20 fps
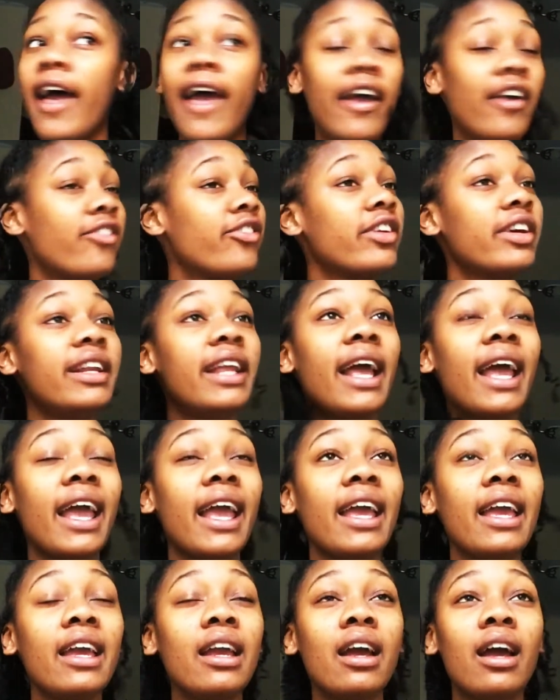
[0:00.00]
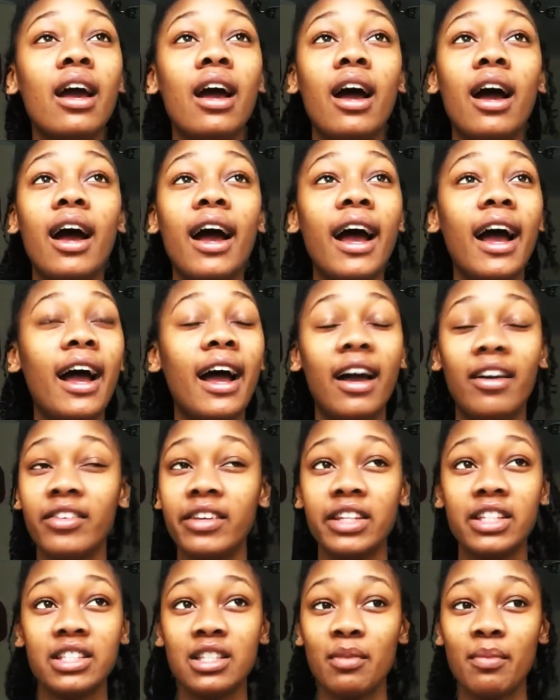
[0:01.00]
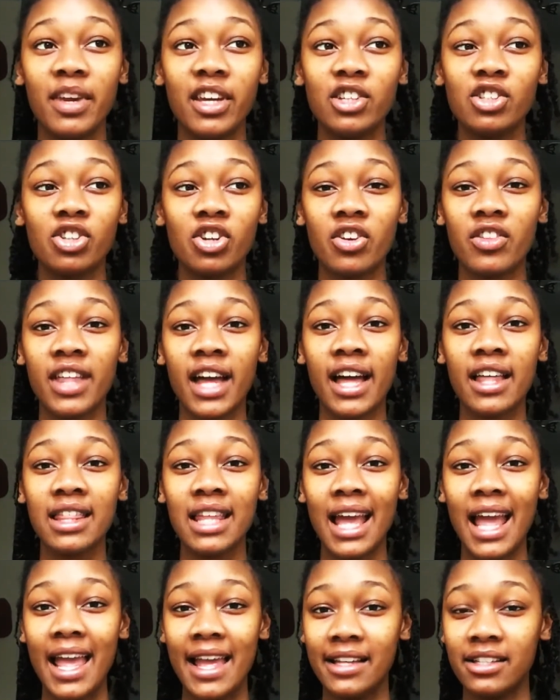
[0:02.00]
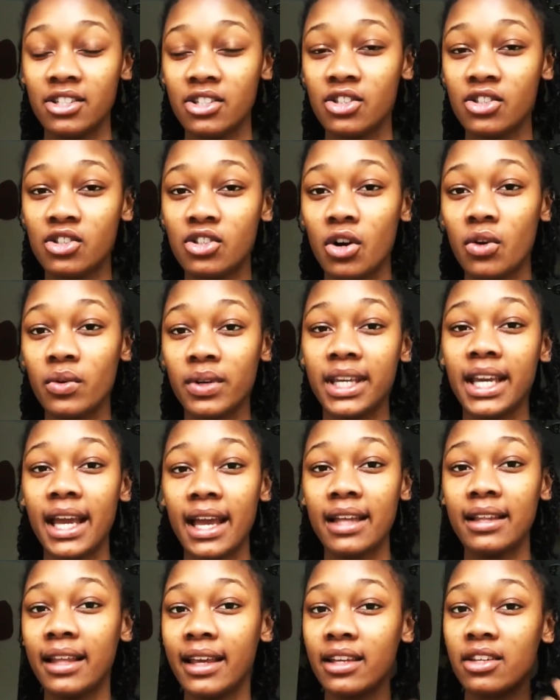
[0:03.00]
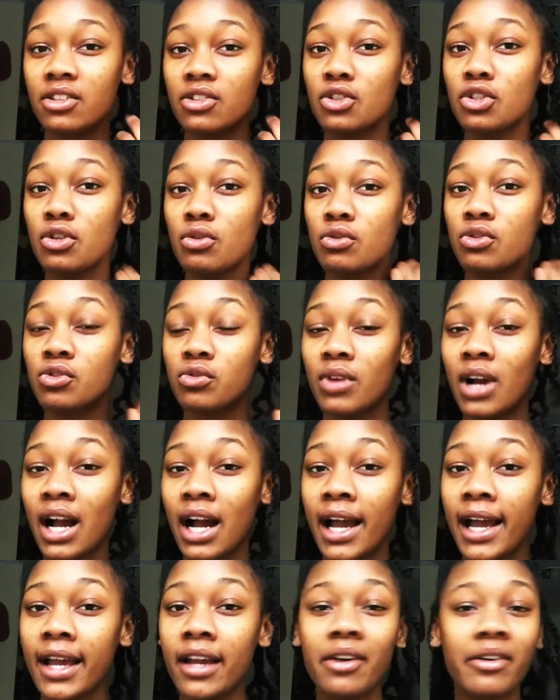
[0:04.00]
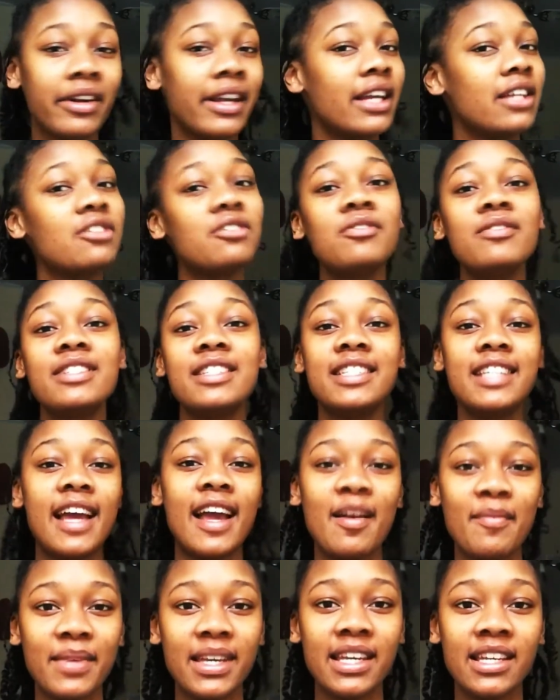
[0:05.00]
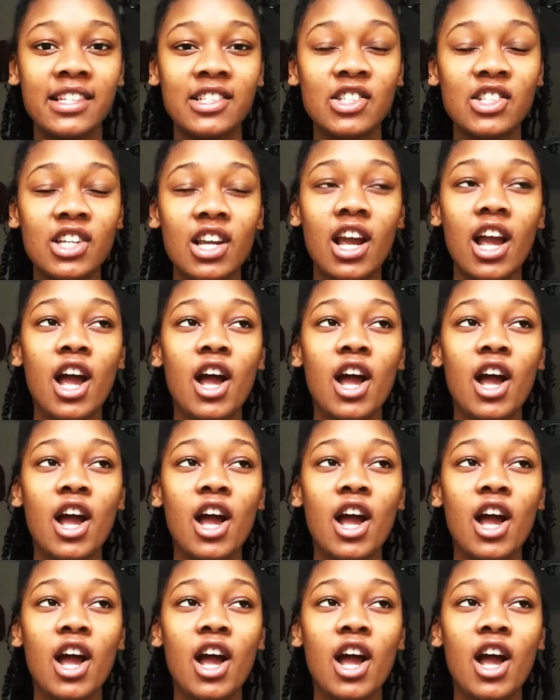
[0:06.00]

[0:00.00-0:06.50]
every day, having to make sure that the ends don't get like too dry or get too damaged.